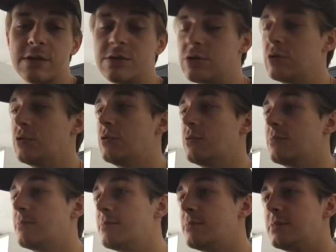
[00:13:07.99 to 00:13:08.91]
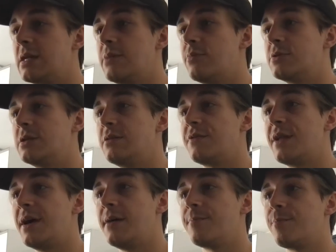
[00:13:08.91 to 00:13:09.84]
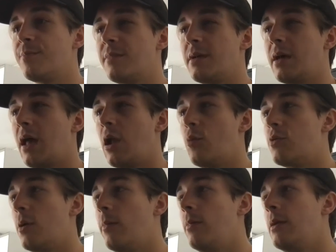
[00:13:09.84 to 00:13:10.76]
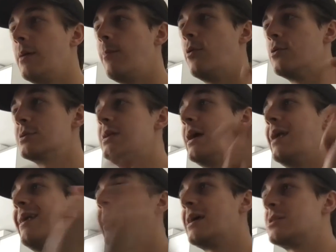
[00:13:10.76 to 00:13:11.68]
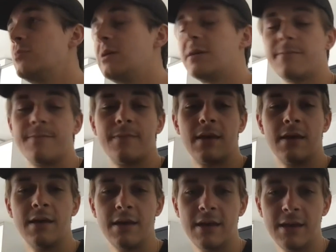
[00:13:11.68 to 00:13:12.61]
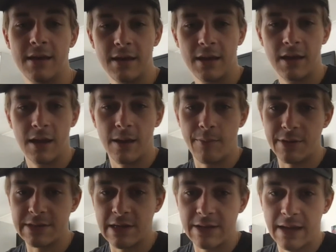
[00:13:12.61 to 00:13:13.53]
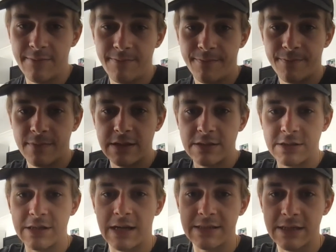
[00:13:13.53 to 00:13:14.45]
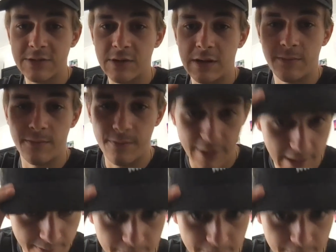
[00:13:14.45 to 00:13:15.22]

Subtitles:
So stay posted for that, and I'll probably post that next week. But till then, see you guys next week. Bye.